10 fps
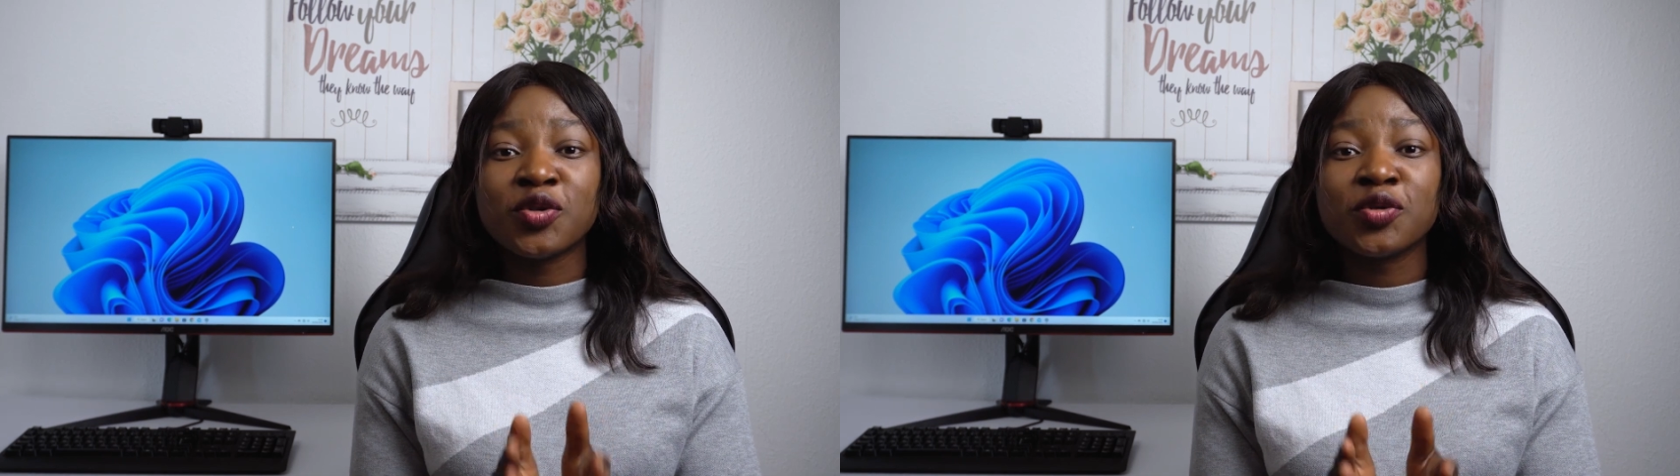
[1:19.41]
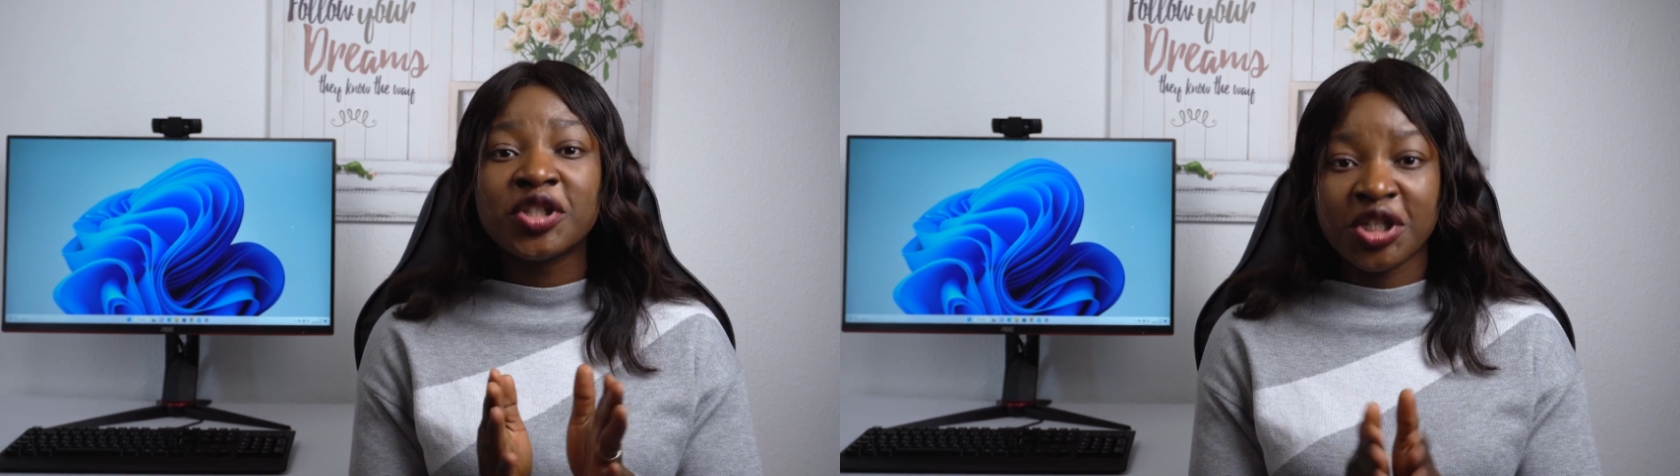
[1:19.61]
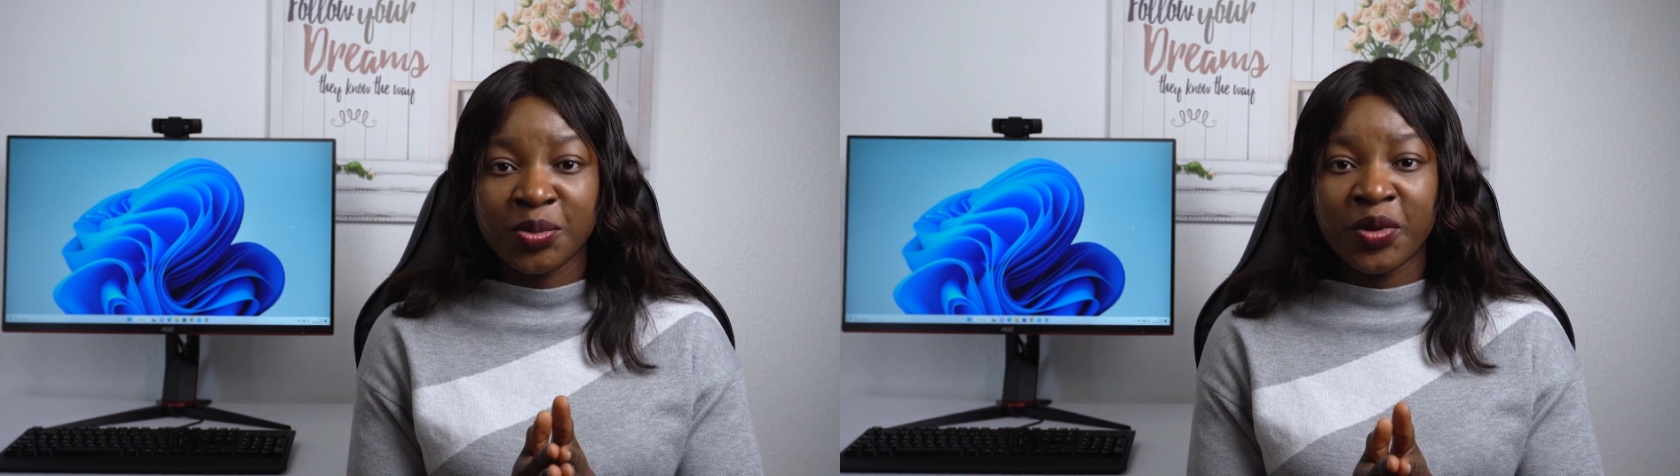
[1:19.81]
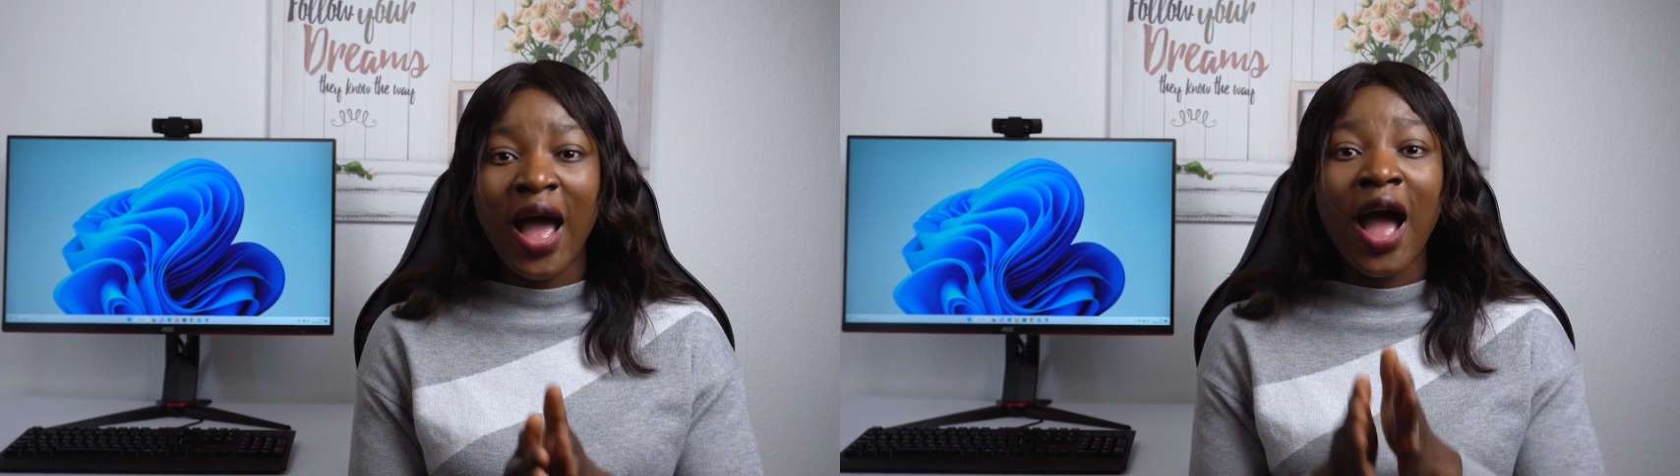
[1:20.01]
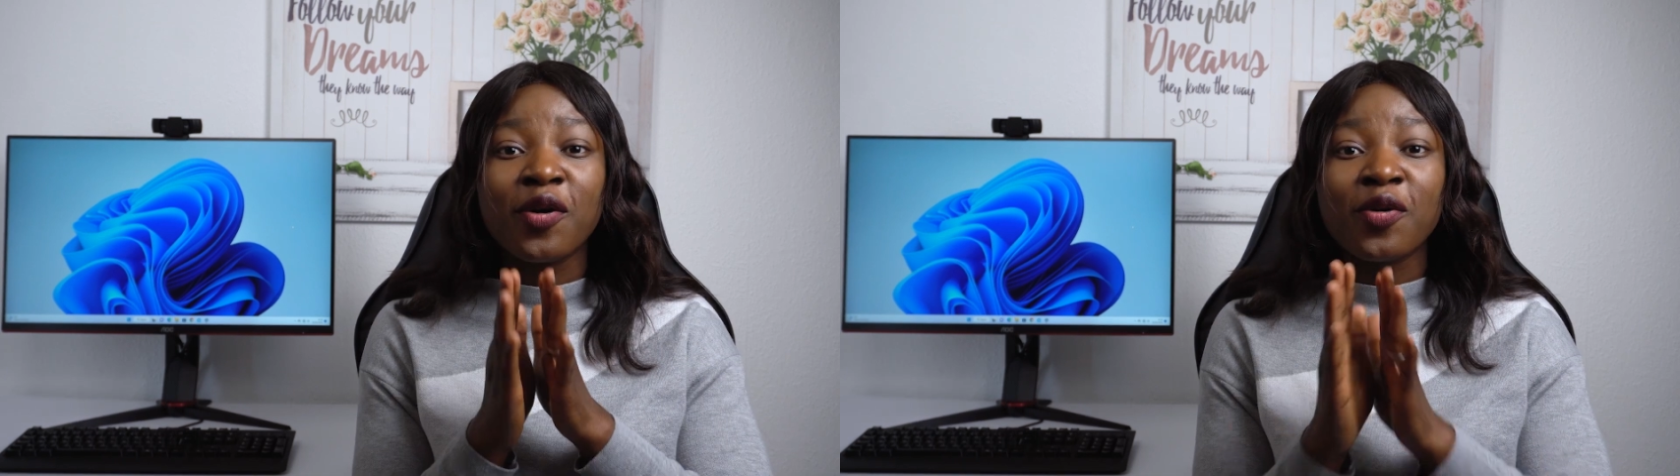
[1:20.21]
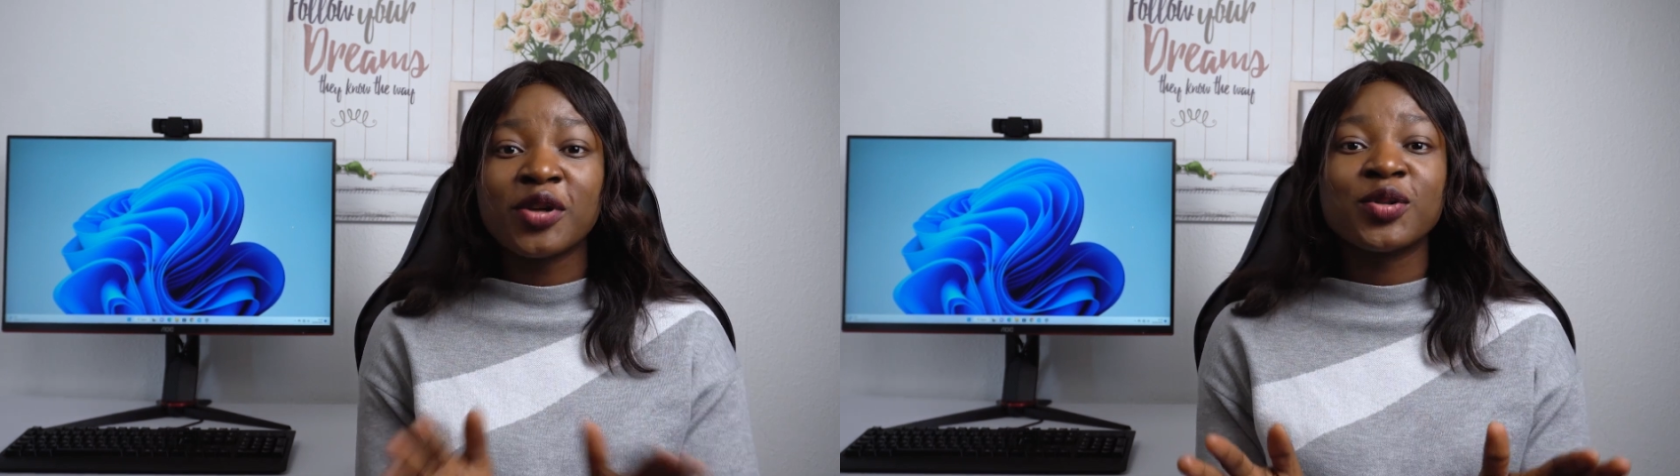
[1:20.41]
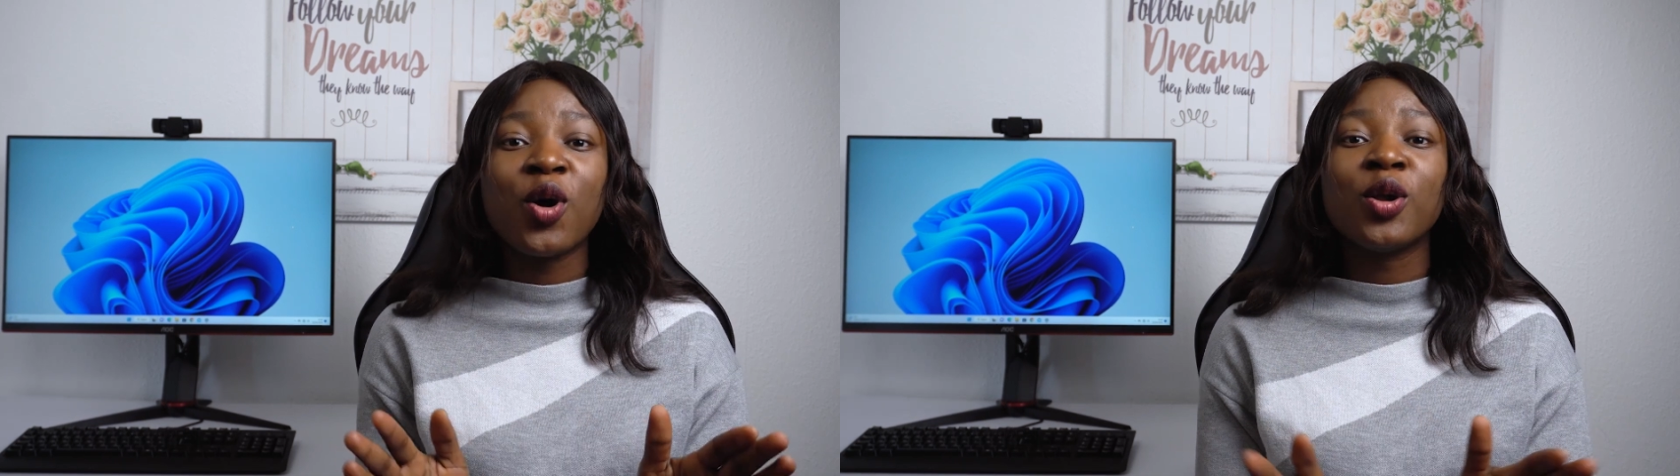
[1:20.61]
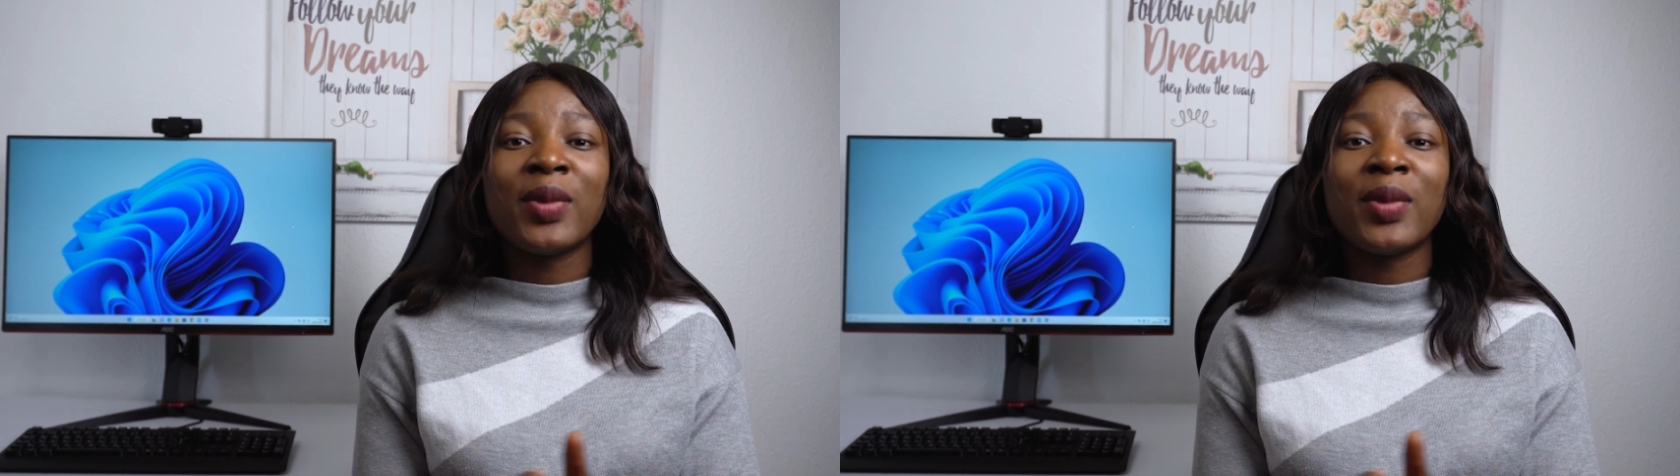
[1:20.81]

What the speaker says: 2 chip across all